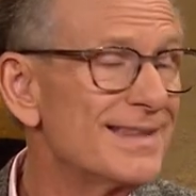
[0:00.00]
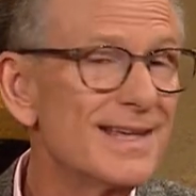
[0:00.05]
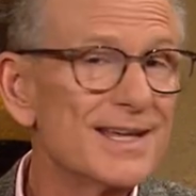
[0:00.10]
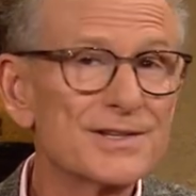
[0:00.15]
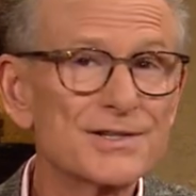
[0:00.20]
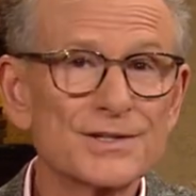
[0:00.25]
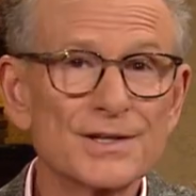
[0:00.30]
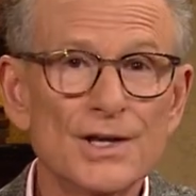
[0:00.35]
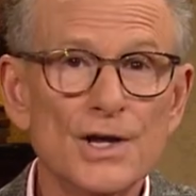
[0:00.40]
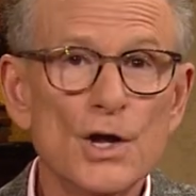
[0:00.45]

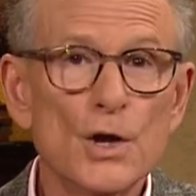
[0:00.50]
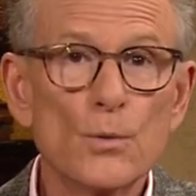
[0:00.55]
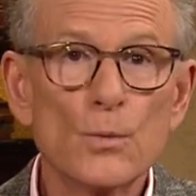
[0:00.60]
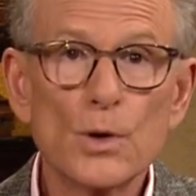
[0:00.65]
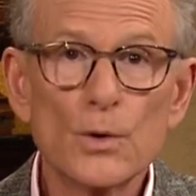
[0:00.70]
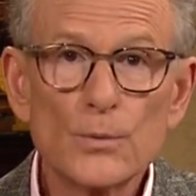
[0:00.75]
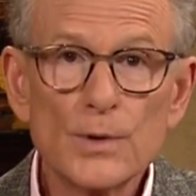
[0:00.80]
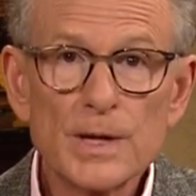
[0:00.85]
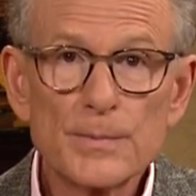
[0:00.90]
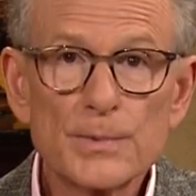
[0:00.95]
That's
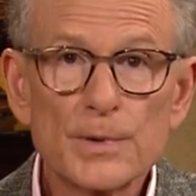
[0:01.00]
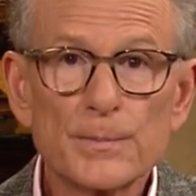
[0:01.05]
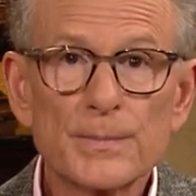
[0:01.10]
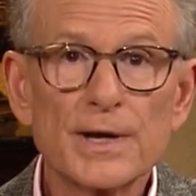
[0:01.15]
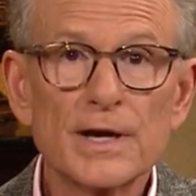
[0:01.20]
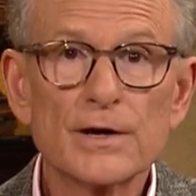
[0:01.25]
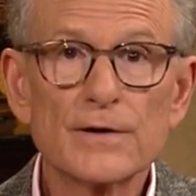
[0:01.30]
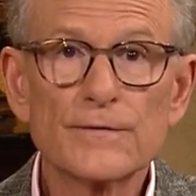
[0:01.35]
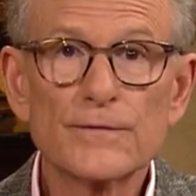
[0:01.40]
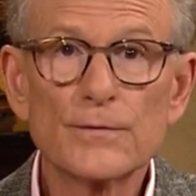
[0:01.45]
what we
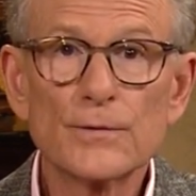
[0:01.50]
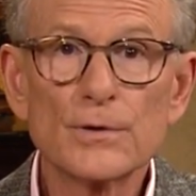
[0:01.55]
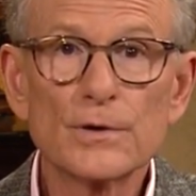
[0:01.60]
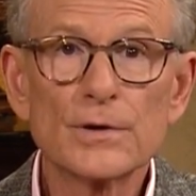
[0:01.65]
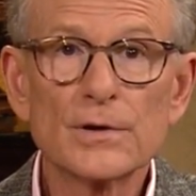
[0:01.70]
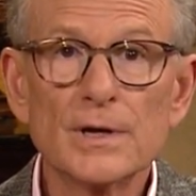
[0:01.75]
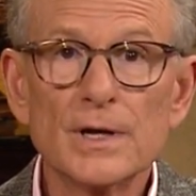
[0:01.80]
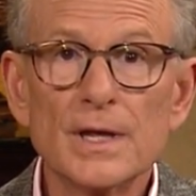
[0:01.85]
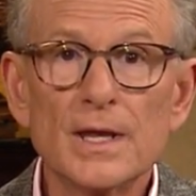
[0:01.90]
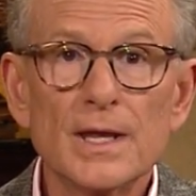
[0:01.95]
prepare
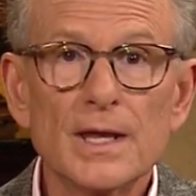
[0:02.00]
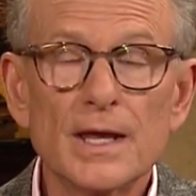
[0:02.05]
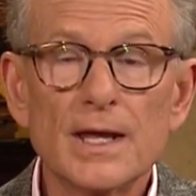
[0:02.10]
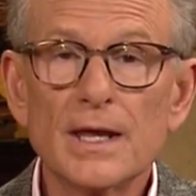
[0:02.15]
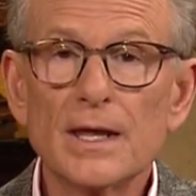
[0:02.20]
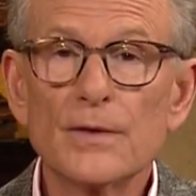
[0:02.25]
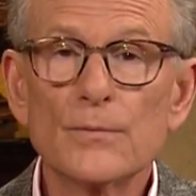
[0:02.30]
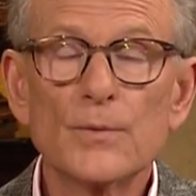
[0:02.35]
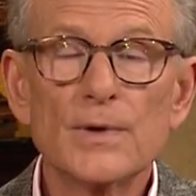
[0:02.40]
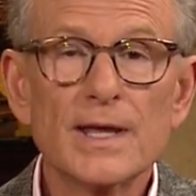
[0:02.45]
for,
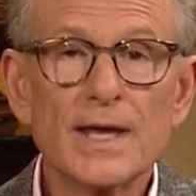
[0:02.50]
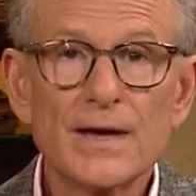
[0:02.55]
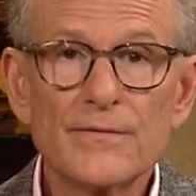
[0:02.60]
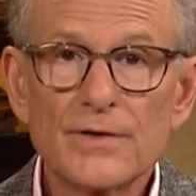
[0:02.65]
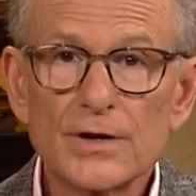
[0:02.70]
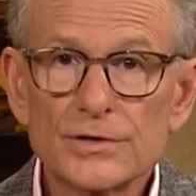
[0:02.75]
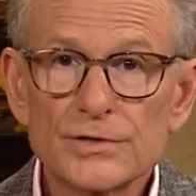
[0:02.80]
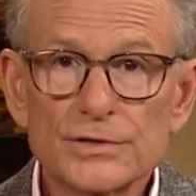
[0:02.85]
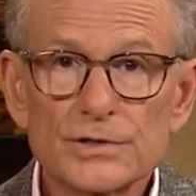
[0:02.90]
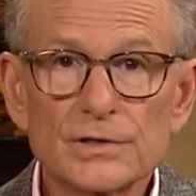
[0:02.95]
and we have
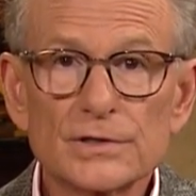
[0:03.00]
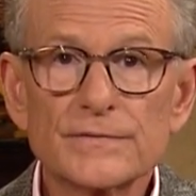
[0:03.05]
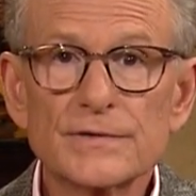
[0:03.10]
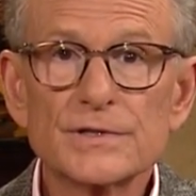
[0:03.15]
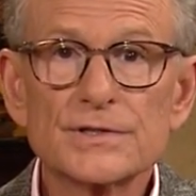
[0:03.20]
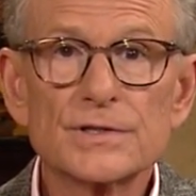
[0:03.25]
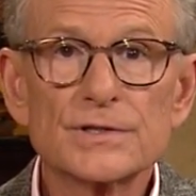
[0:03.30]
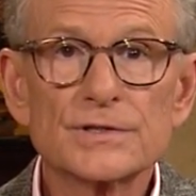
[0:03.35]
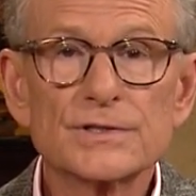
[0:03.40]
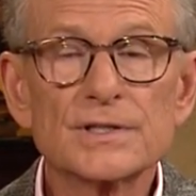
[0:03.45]
our
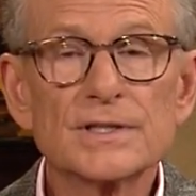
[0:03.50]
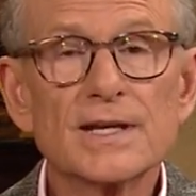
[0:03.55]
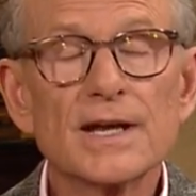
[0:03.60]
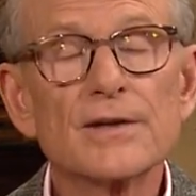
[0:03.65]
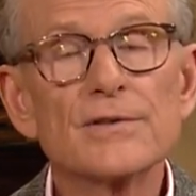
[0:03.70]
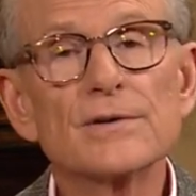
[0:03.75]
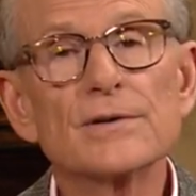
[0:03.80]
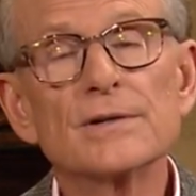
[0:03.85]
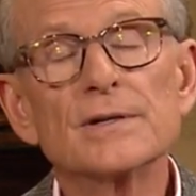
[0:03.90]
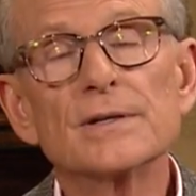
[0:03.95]
services
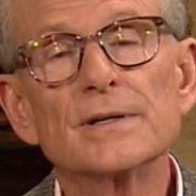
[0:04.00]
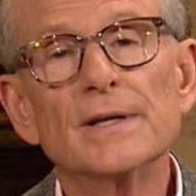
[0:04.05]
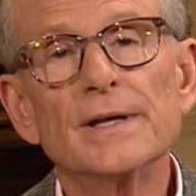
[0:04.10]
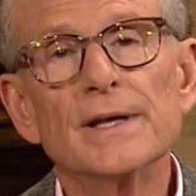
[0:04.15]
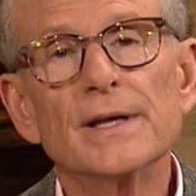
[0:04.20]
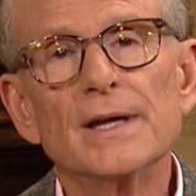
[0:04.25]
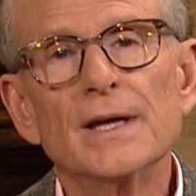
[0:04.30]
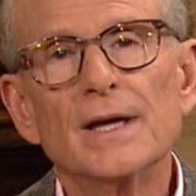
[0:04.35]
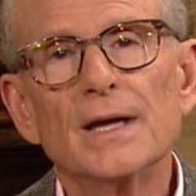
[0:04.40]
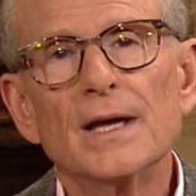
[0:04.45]
together. And
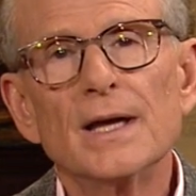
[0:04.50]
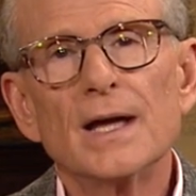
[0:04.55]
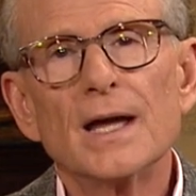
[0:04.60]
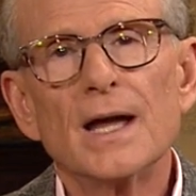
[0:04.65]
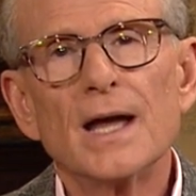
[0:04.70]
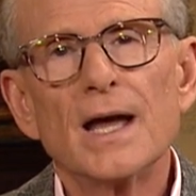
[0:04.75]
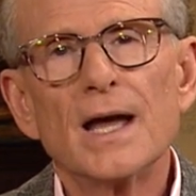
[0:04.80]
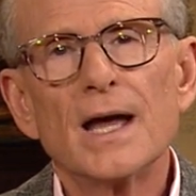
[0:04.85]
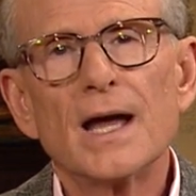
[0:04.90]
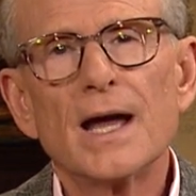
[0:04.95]

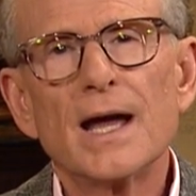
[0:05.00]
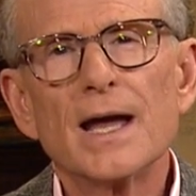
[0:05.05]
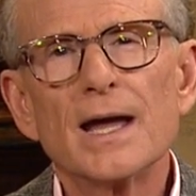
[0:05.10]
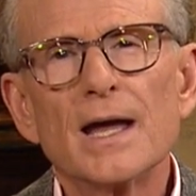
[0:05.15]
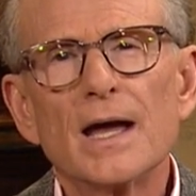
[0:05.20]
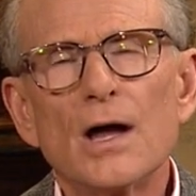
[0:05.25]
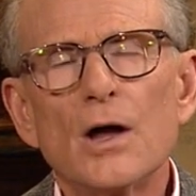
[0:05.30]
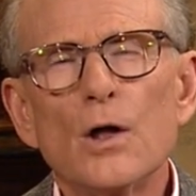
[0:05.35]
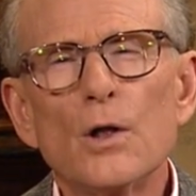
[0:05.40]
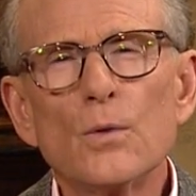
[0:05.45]

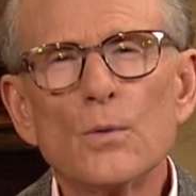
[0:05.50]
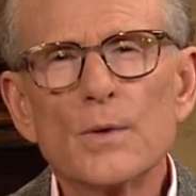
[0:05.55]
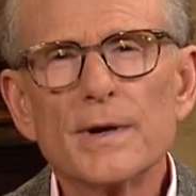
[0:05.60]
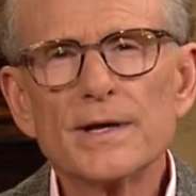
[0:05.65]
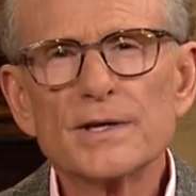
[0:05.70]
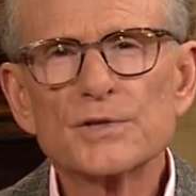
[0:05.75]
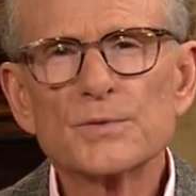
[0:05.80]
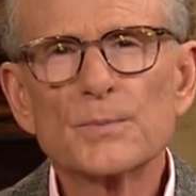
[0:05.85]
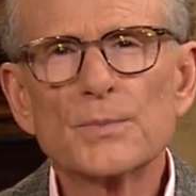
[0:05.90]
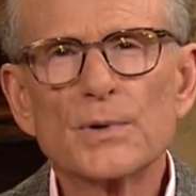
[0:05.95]
I
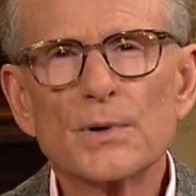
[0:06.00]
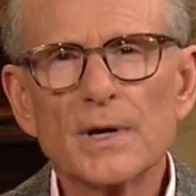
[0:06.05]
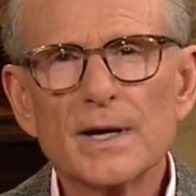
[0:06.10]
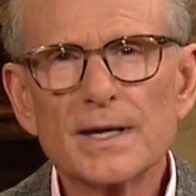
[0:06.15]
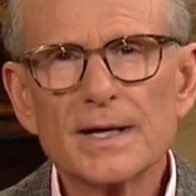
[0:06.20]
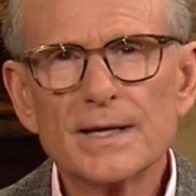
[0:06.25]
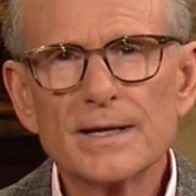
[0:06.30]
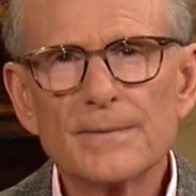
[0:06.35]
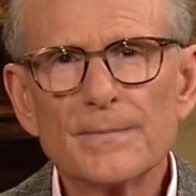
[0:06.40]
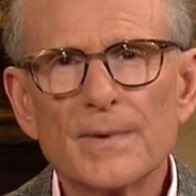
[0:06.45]
always
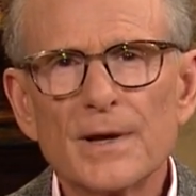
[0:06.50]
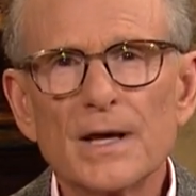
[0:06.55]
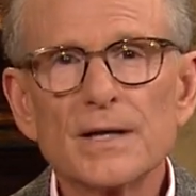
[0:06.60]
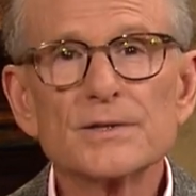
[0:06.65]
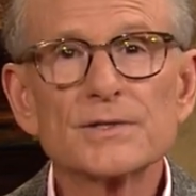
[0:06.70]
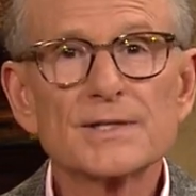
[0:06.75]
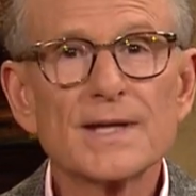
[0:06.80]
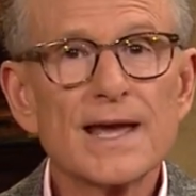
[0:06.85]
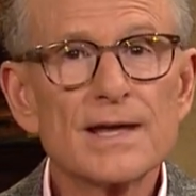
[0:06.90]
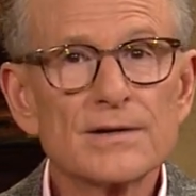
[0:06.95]
pray
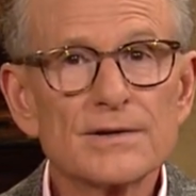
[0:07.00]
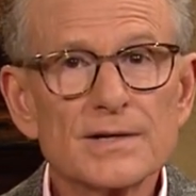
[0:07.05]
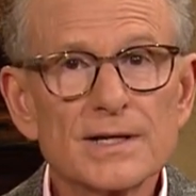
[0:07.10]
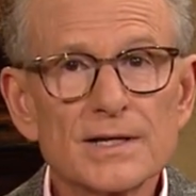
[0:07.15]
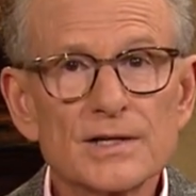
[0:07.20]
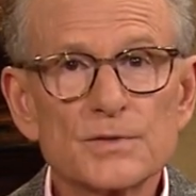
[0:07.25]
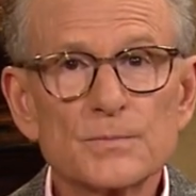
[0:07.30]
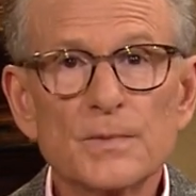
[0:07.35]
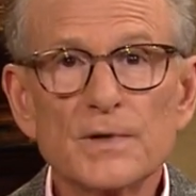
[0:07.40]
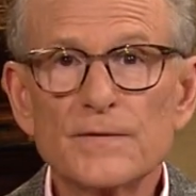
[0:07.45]
on
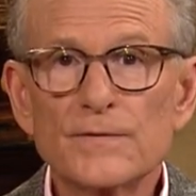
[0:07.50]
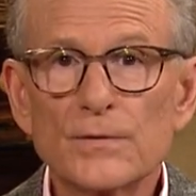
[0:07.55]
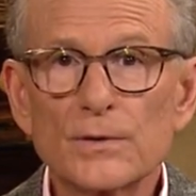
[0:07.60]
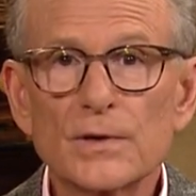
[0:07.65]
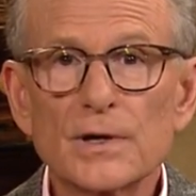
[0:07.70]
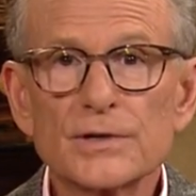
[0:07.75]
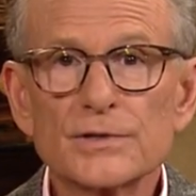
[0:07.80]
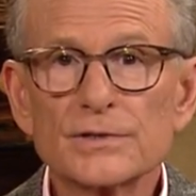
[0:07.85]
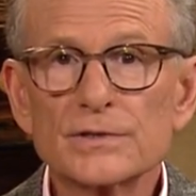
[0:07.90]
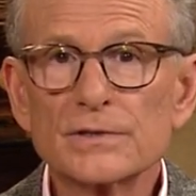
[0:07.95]
Saturdays
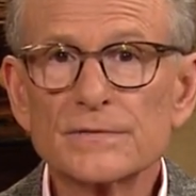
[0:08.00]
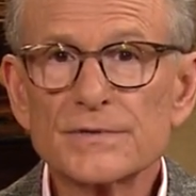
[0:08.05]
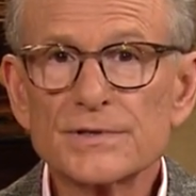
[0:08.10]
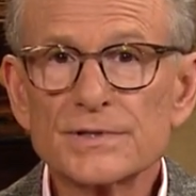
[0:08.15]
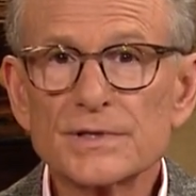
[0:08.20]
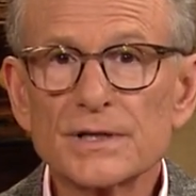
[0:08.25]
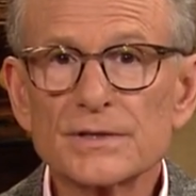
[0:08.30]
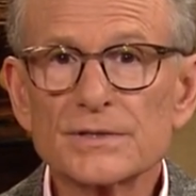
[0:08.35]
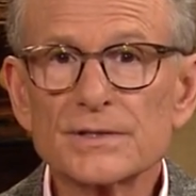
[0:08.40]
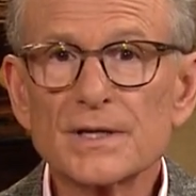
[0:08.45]
before our
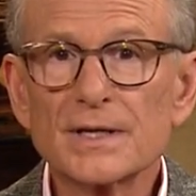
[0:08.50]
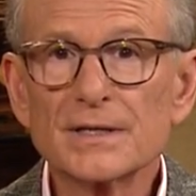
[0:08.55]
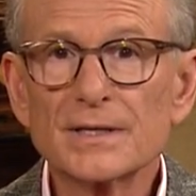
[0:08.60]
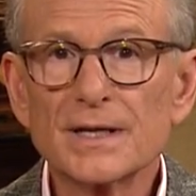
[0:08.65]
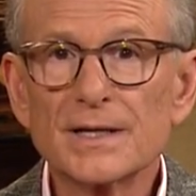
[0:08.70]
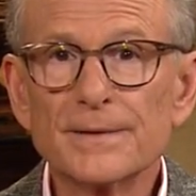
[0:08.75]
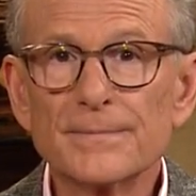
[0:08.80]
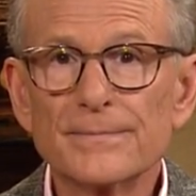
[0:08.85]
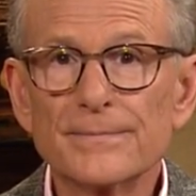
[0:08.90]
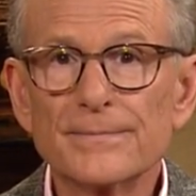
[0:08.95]
service on
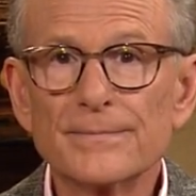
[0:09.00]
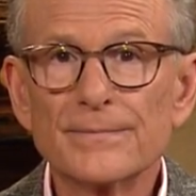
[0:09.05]
Sunday.